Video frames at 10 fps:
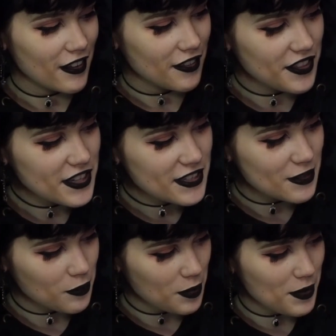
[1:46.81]
This
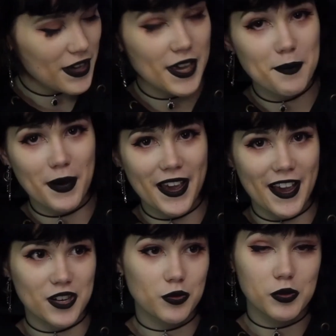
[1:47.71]
would be my
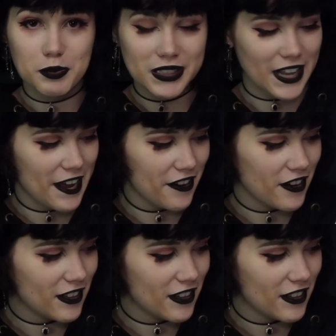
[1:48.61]
actual planner.